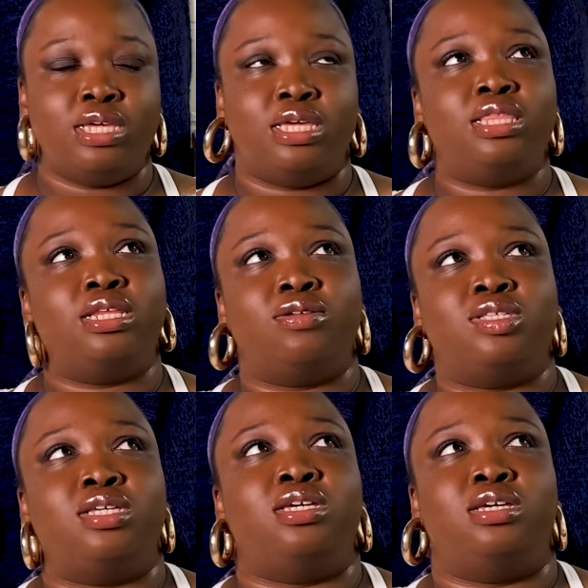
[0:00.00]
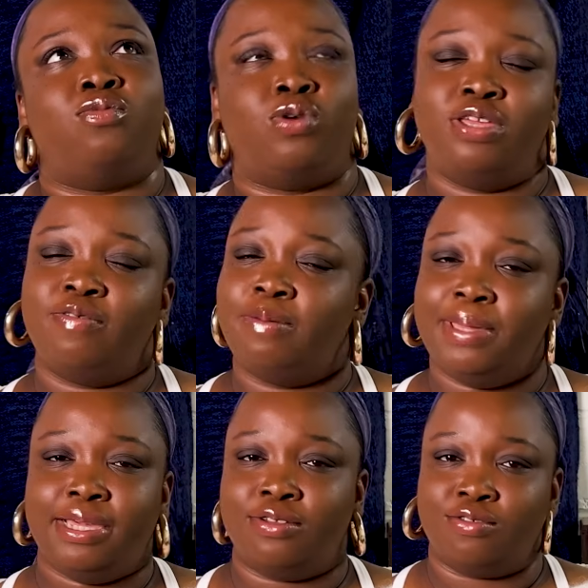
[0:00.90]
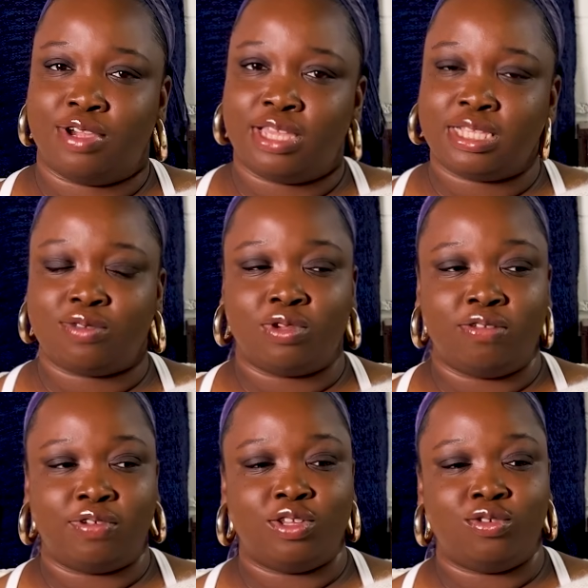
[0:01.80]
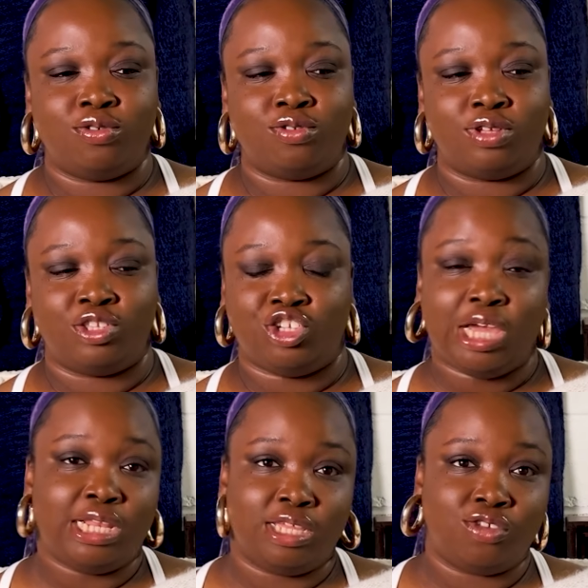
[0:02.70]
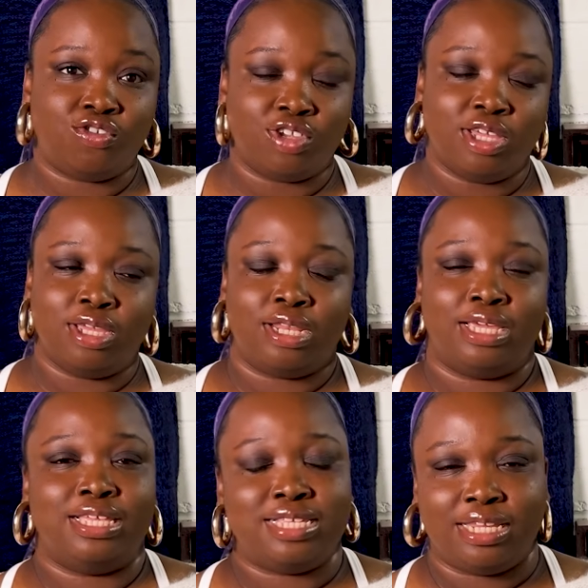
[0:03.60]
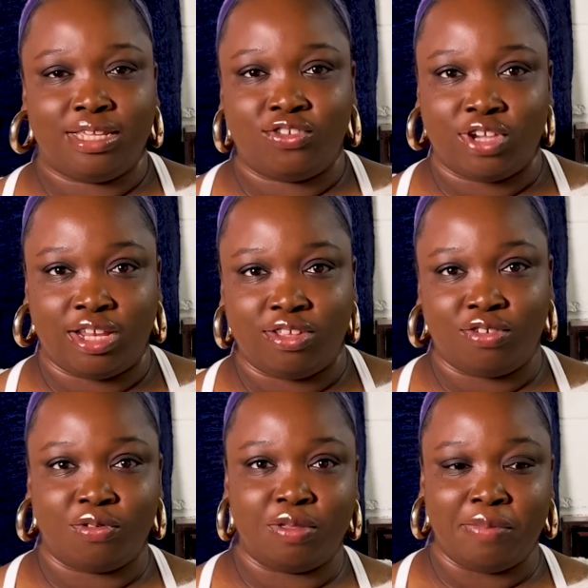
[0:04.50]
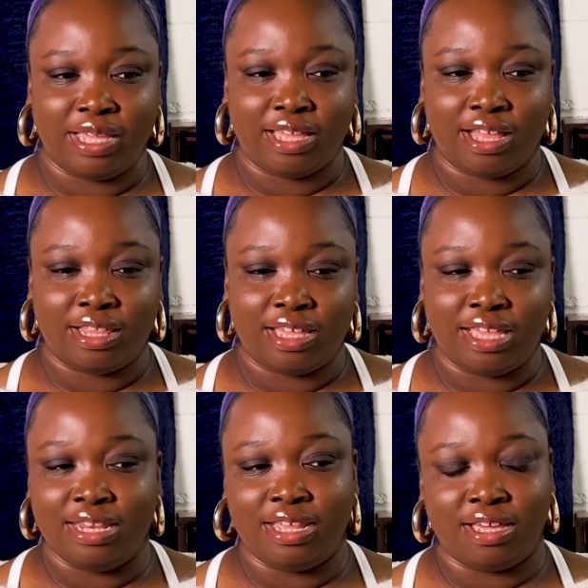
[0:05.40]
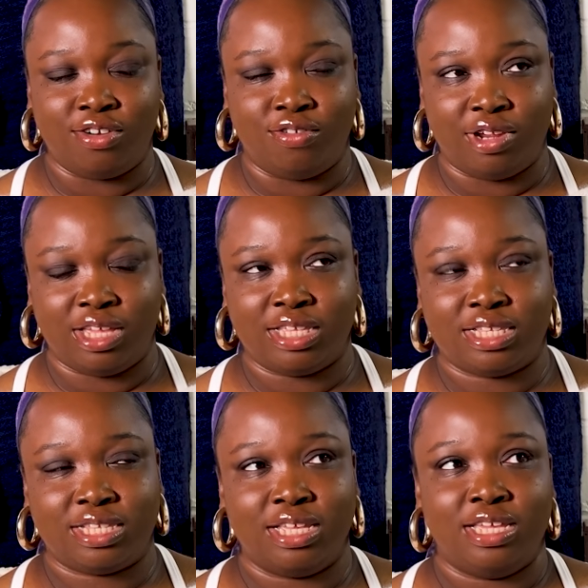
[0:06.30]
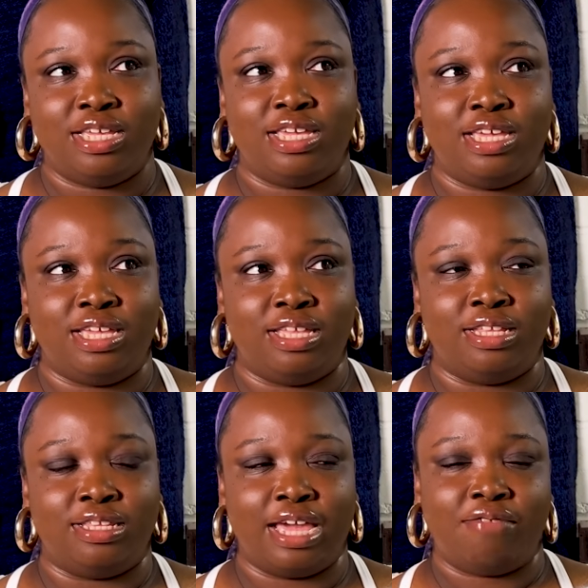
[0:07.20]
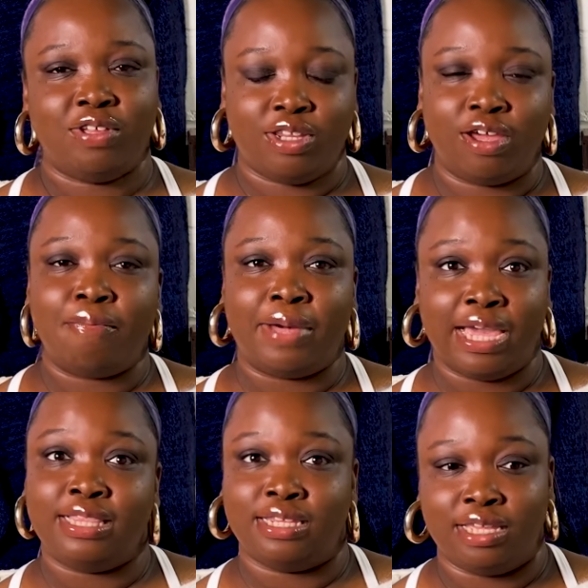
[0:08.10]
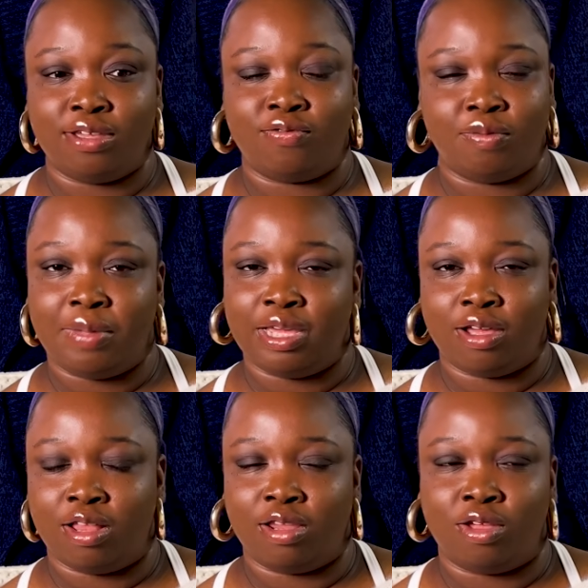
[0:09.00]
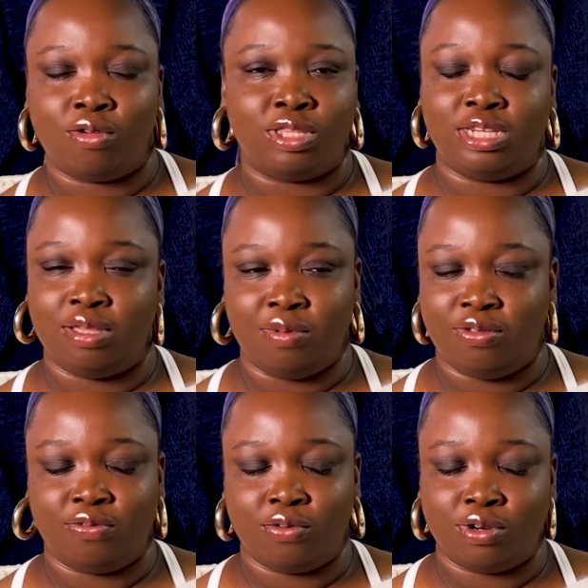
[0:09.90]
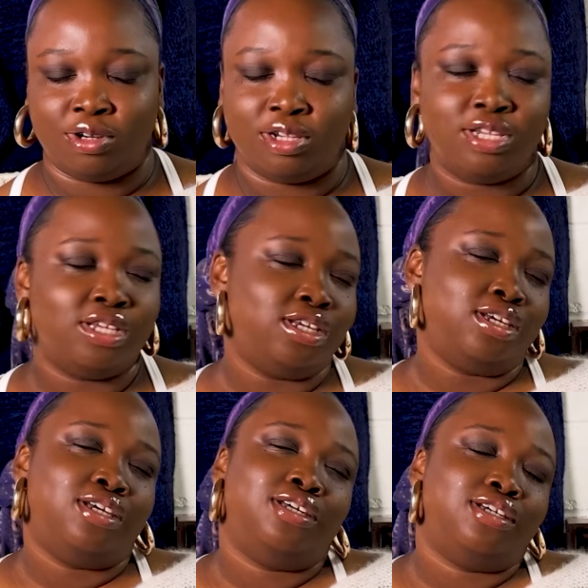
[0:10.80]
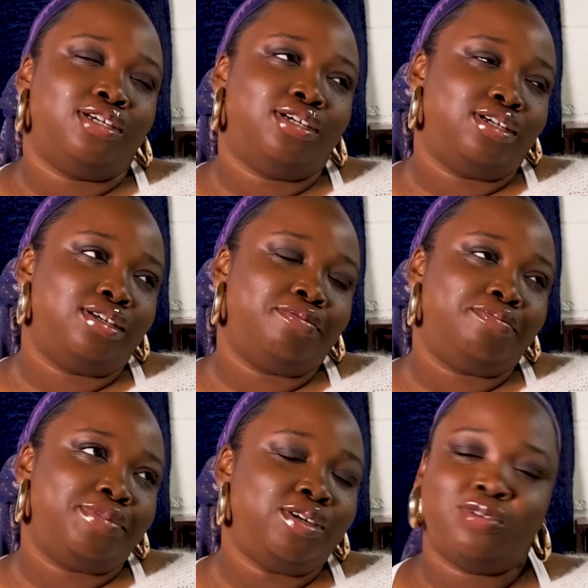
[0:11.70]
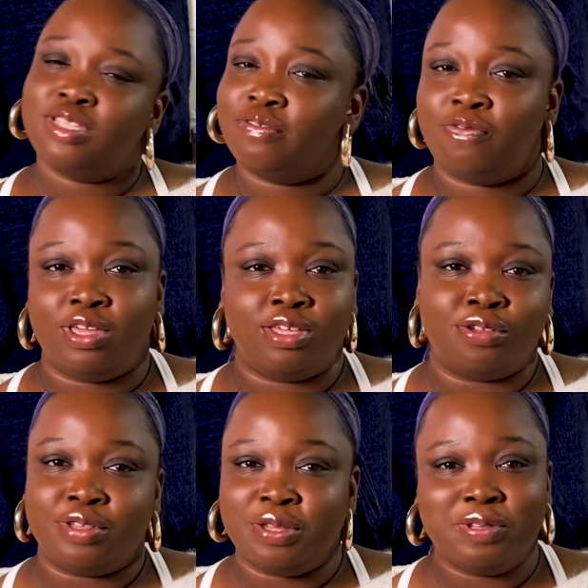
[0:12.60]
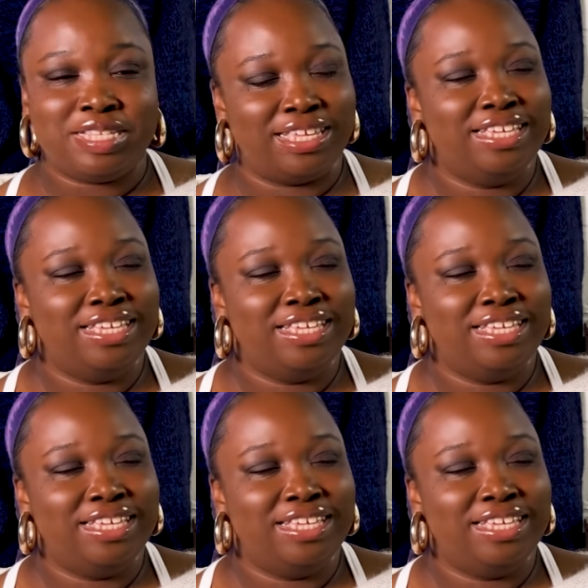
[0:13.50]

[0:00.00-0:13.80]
And then I was thinking, what if I make a dress? What if I do a challenge, like a 10-day challenge for the Met Gala and knit a dress and have it done by the day of the Met Gala or the day before? It was a fail. It was